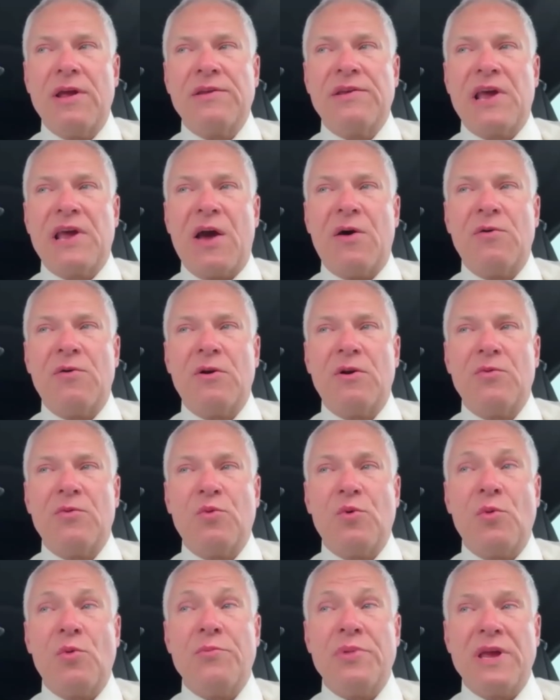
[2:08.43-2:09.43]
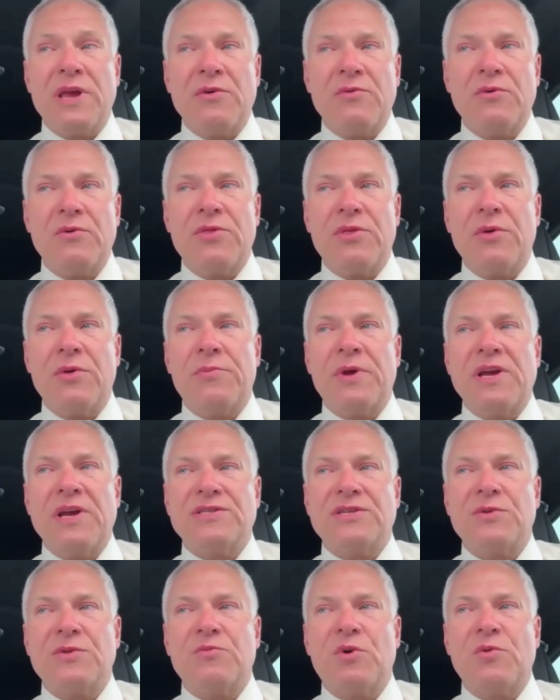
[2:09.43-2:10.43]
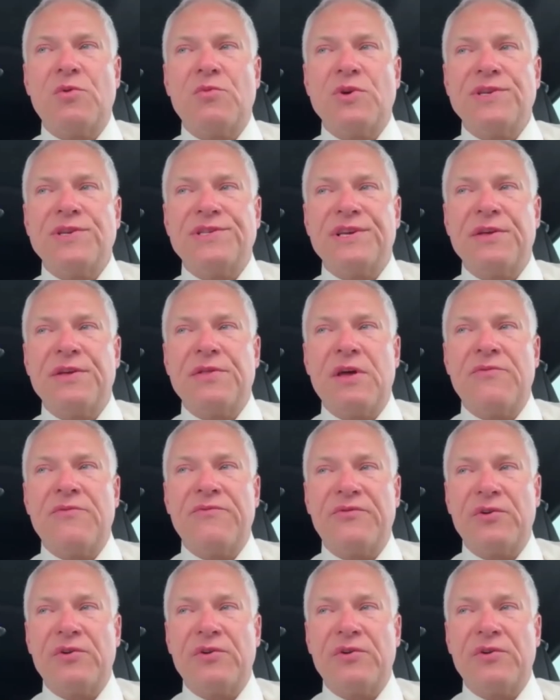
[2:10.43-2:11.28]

encounter will be with the patient when we see them